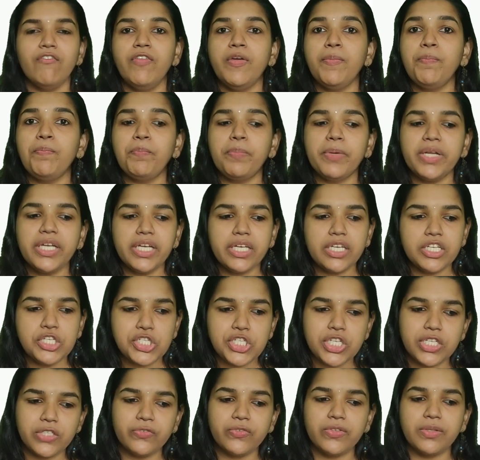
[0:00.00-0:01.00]

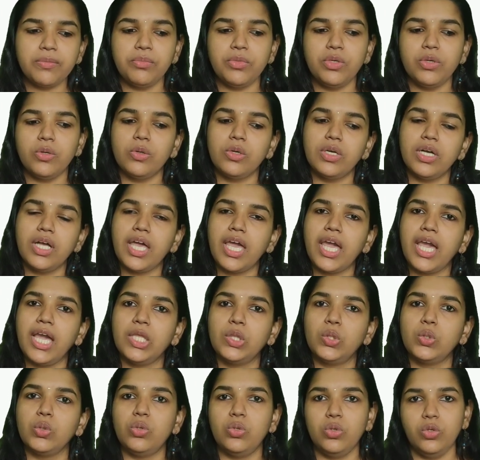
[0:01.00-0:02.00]
Viprakrishta Samyoga
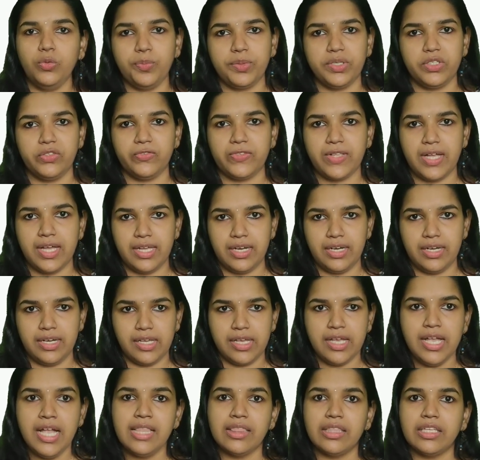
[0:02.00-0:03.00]
Hetuhu
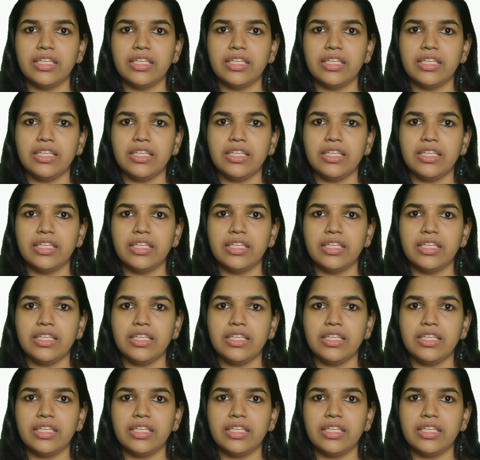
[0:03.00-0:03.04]
Prasarana.